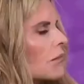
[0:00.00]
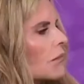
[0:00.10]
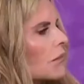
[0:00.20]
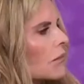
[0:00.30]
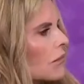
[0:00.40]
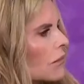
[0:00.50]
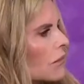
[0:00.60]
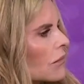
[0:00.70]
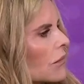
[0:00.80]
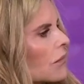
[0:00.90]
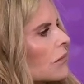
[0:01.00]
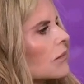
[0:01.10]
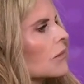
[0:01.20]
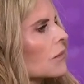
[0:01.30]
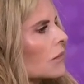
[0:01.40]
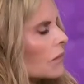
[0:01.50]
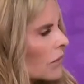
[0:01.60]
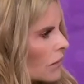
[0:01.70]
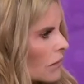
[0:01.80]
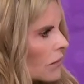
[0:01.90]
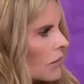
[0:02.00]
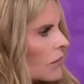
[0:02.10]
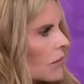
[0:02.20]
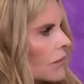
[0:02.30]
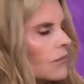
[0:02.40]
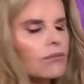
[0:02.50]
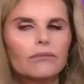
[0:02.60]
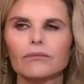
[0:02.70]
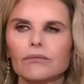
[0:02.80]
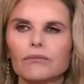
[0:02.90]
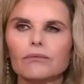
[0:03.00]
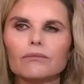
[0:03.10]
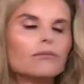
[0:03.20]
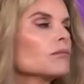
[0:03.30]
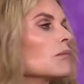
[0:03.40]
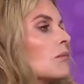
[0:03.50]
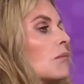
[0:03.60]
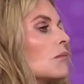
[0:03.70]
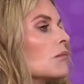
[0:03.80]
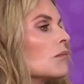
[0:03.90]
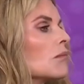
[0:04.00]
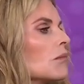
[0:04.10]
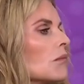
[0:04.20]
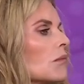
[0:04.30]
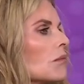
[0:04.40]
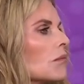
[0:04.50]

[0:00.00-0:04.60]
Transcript: No words are spoken by the person on screen.